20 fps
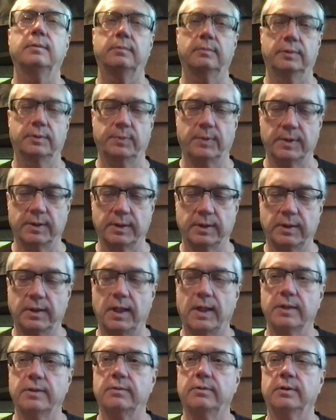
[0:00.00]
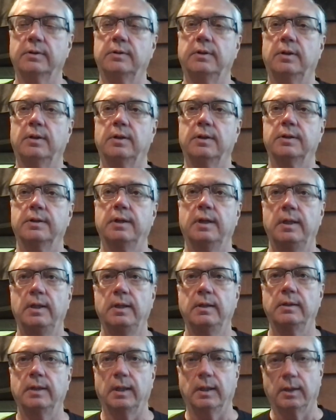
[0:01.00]
especially classical guitarists,
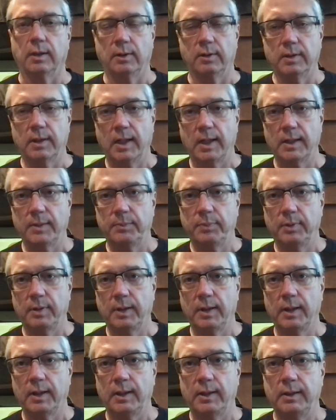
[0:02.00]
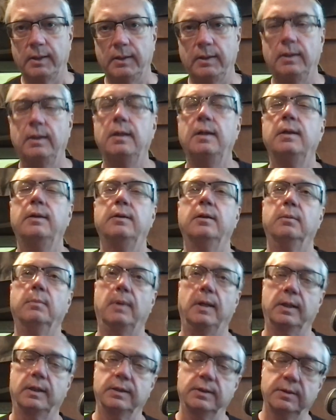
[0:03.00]
they learn how to play. They're
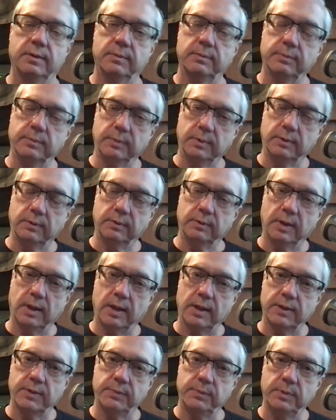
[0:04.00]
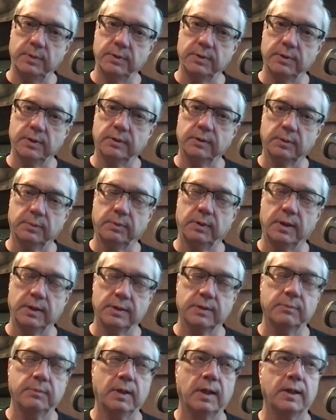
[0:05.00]
making some nice music. They're playing
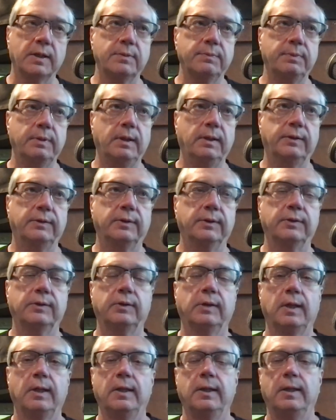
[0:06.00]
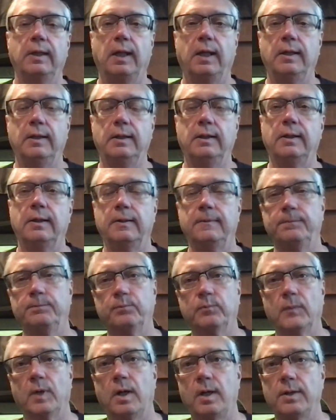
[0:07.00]
some nice pieces, and
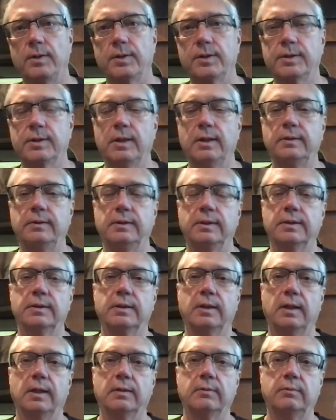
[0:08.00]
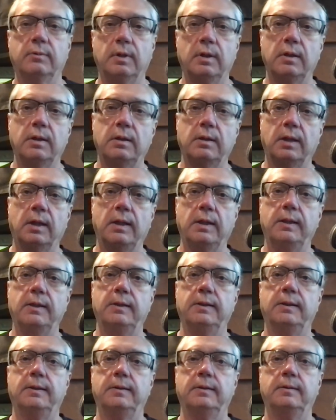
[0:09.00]
then all of a sudden it's like, well,
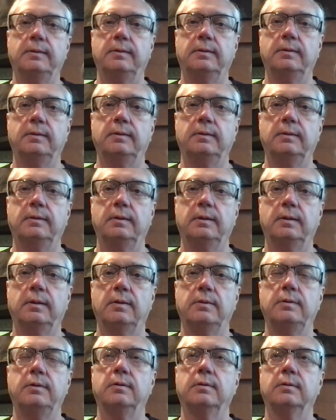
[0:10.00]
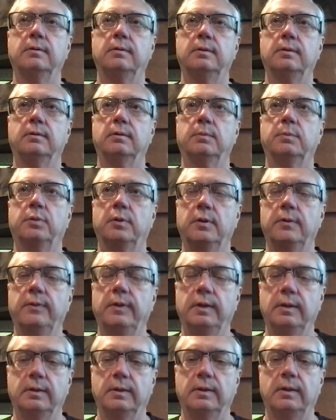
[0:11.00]
hey, you're
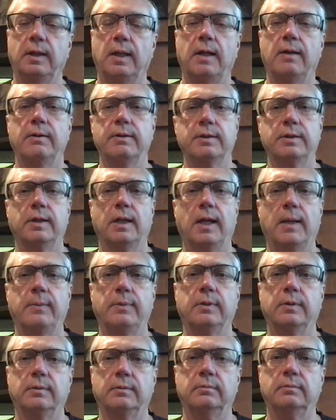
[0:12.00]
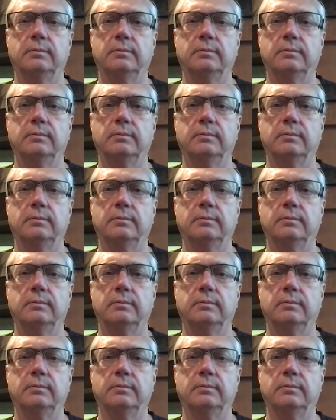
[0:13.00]
improving. Now it's time to